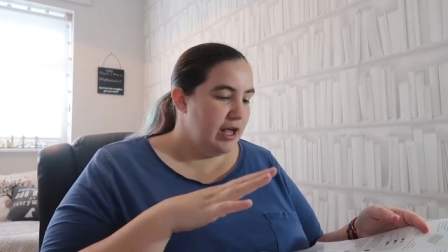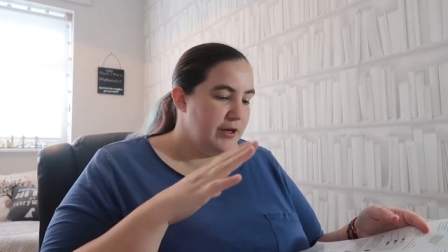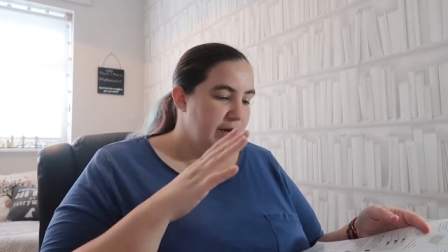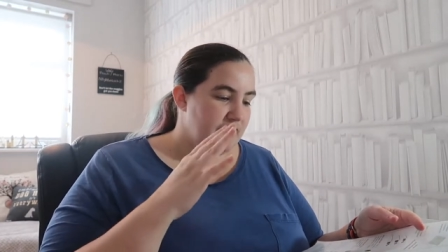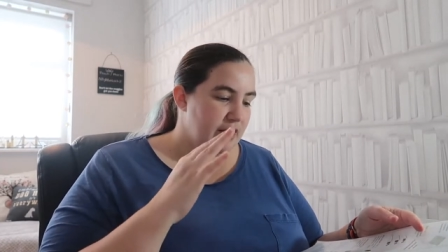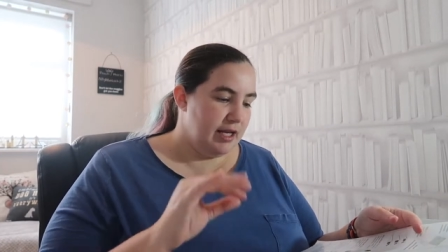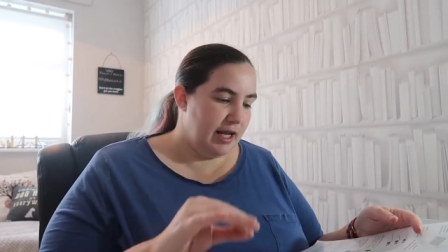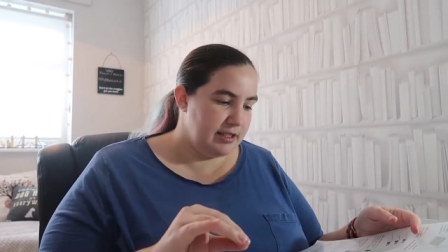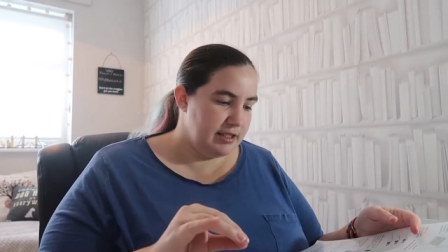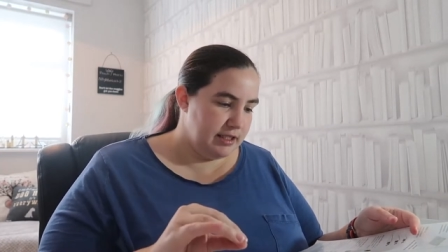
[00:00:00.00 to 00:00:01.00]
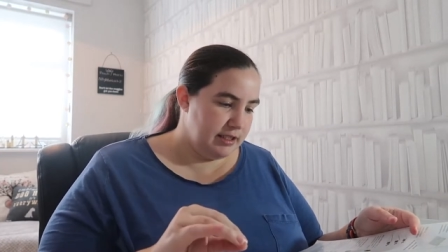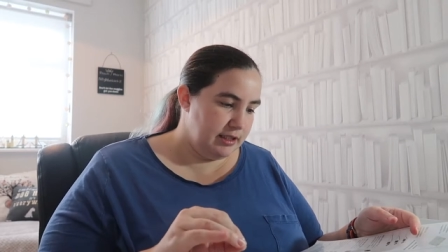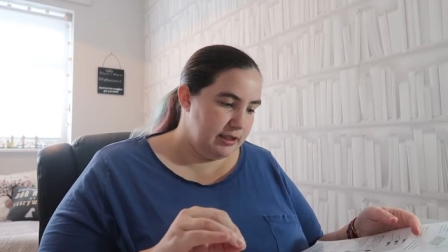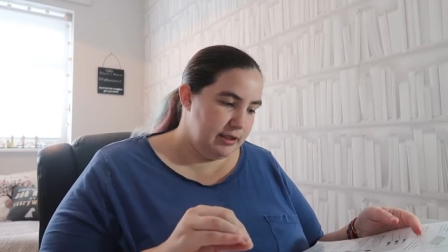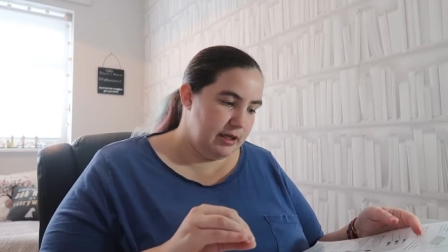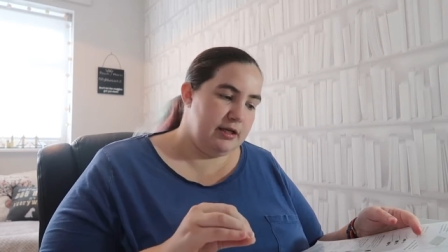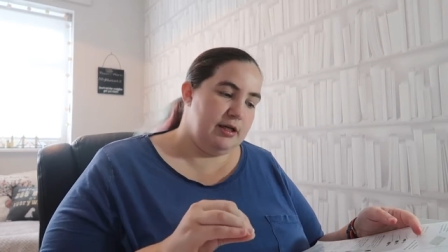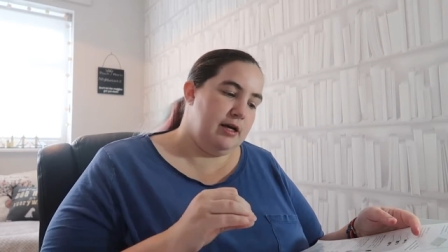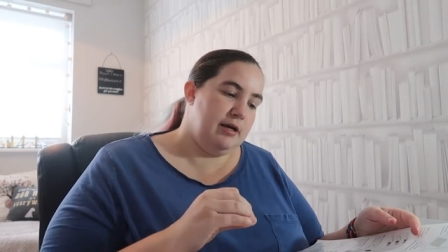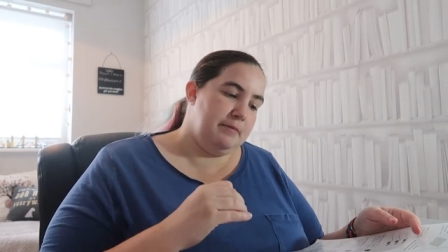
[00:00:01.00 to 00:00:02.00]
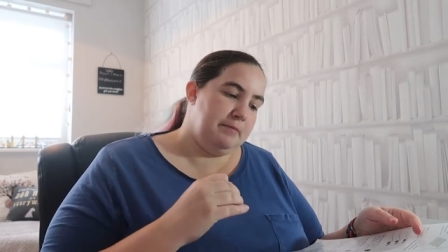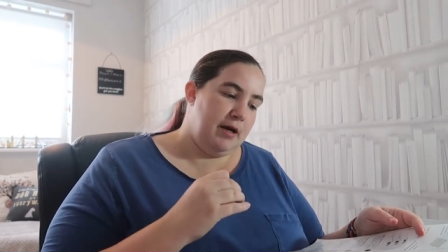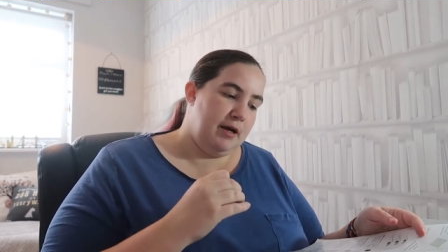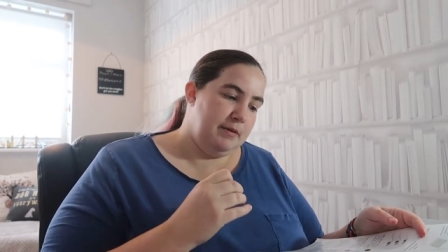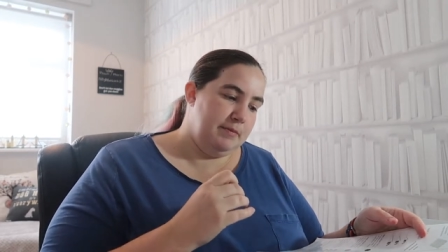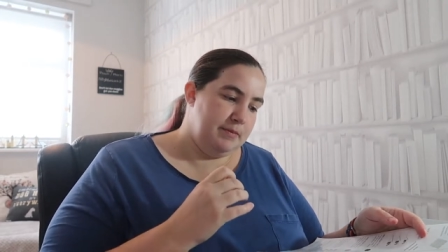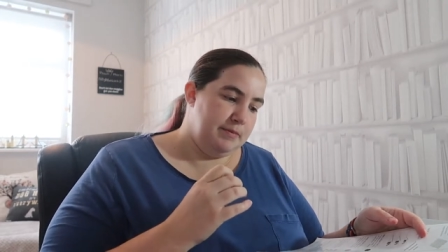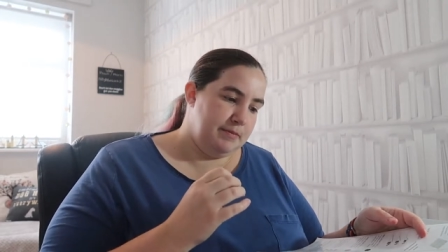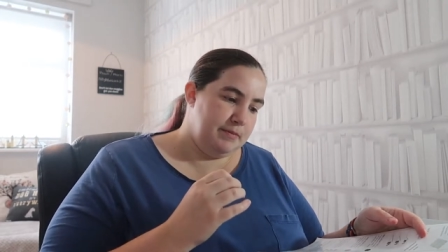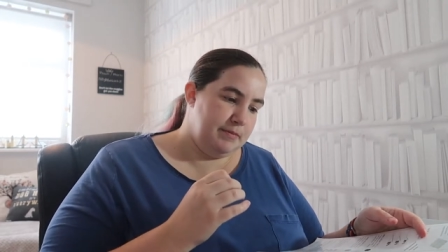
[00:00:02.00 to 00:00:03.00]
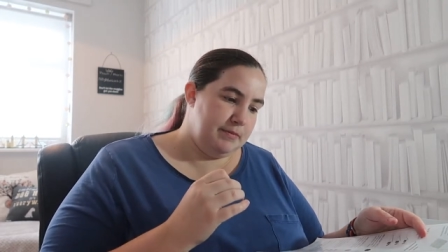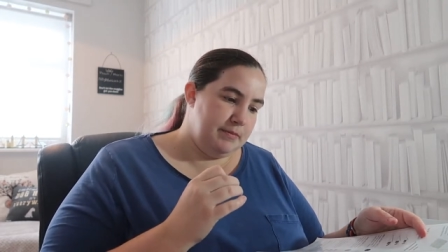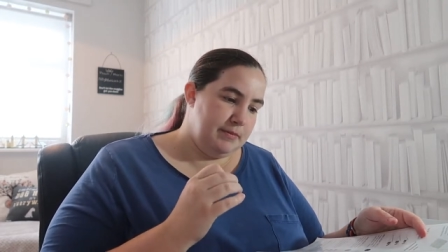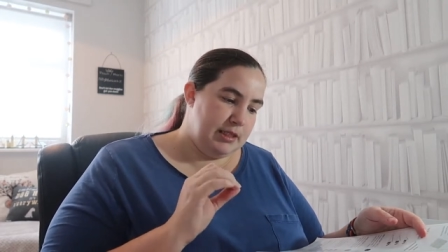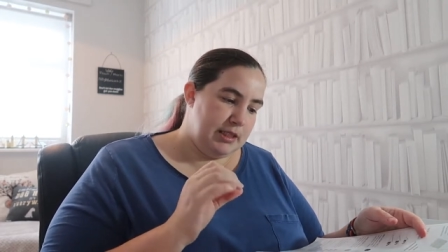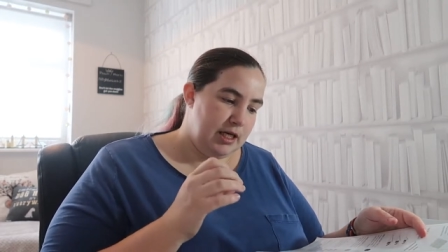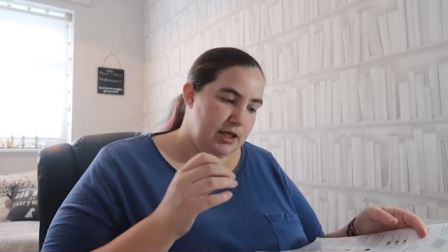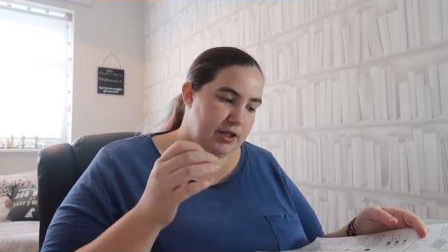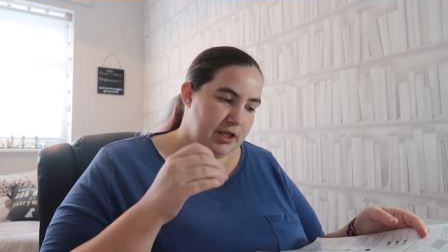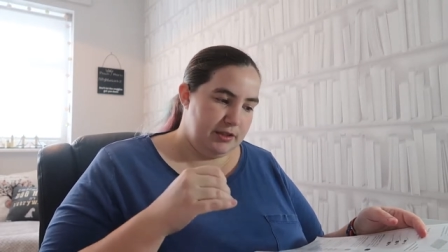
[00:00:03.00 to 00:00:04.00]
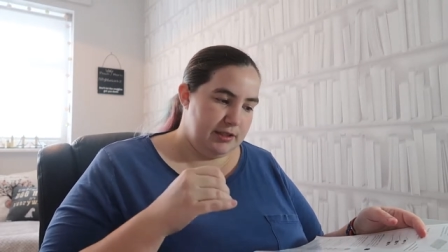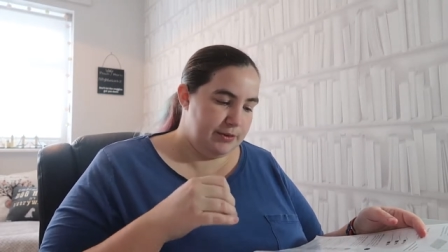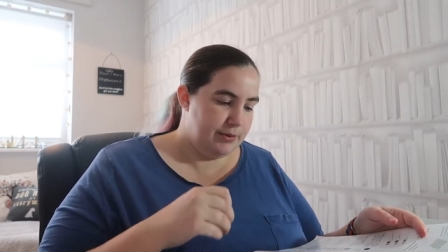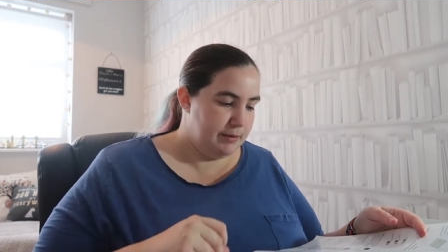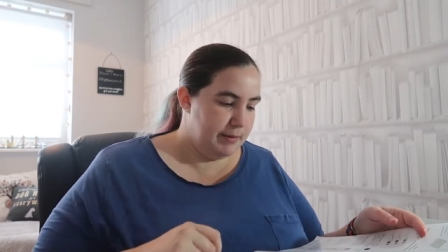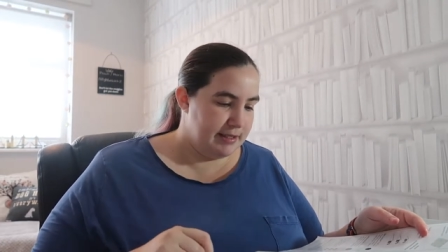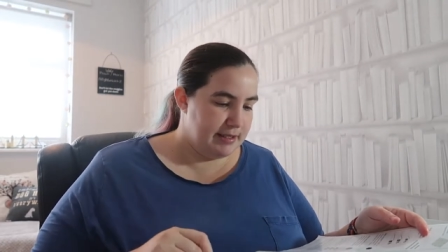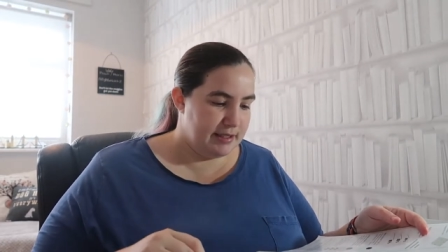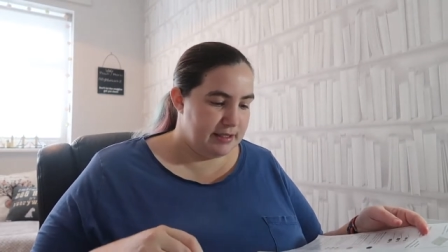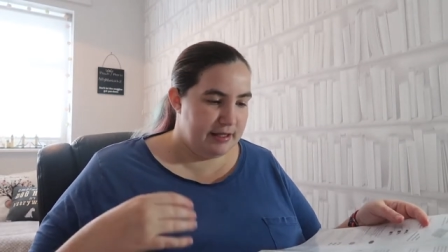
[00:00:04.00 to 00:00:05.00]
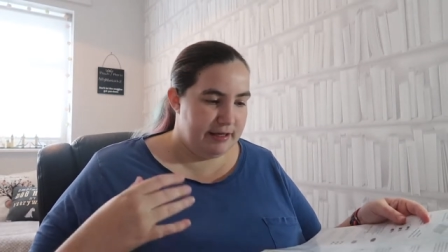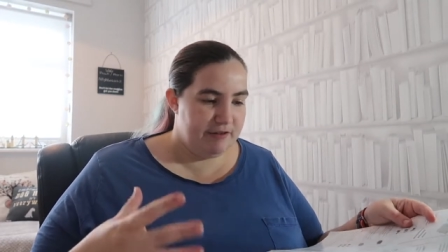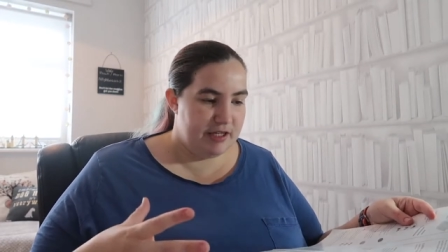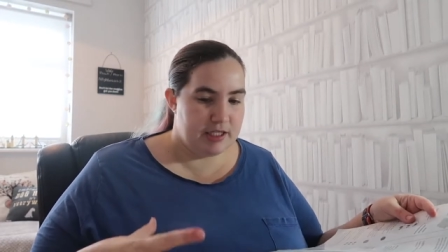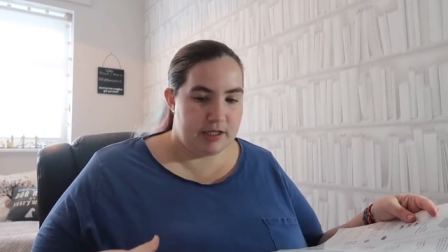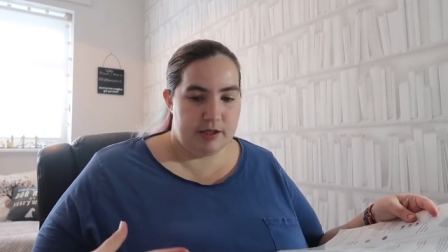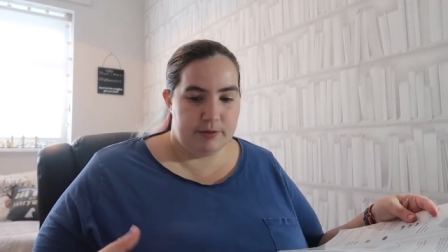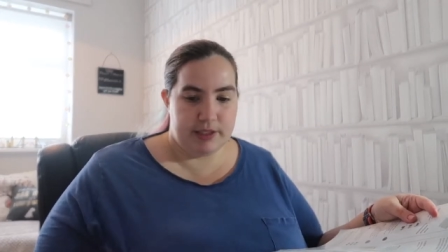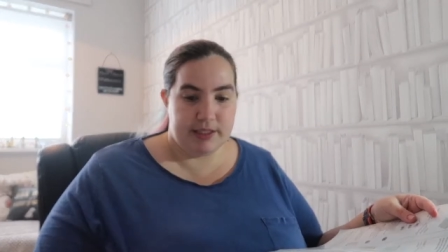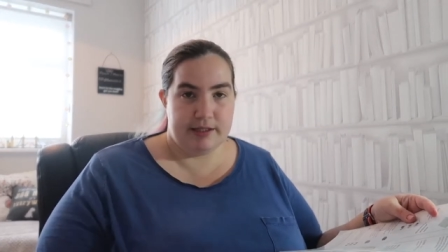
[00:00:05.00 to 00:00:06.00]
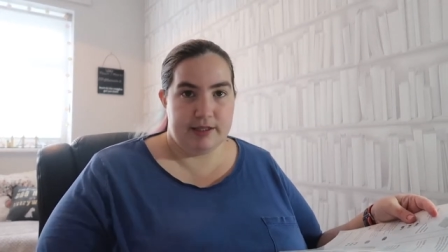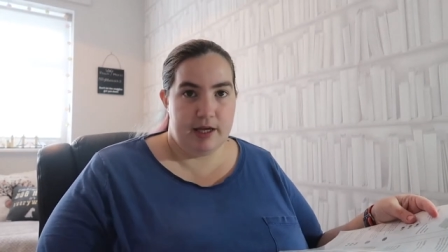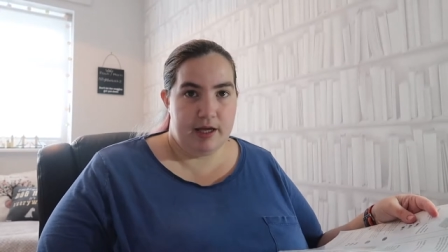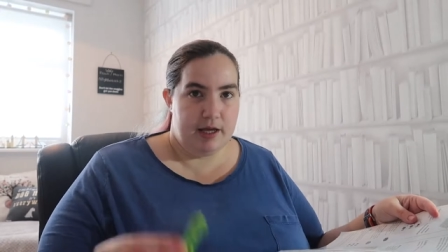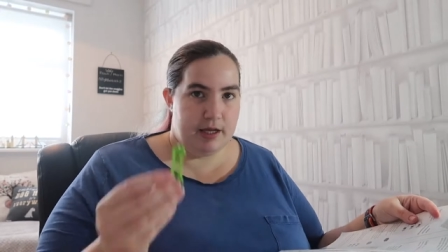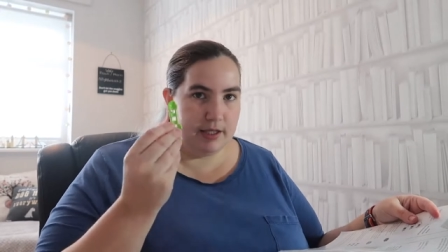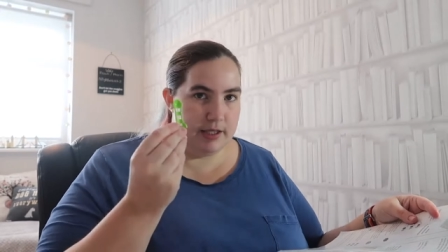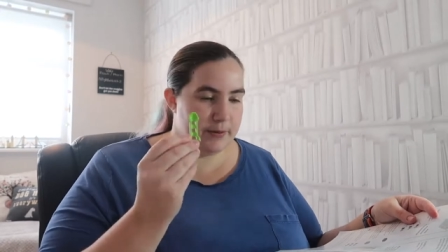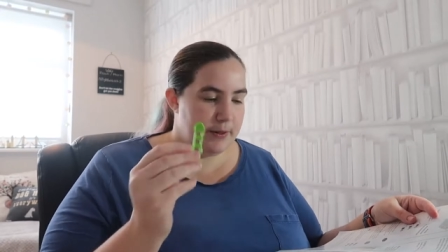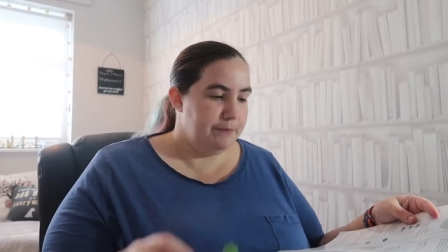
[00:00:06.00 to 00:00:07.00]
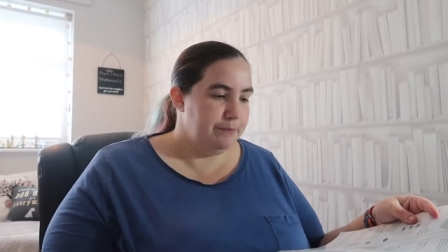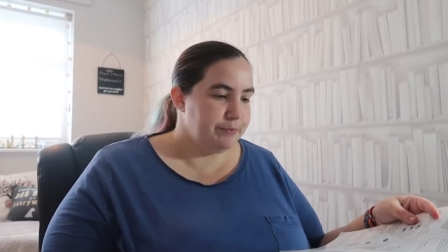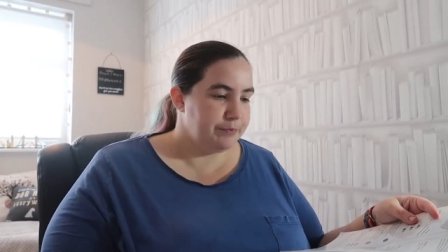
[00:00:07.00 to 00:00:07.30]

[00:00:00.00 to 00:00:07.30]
You have a landing um, tile that goes into one of the basics, the finished tile which is this one,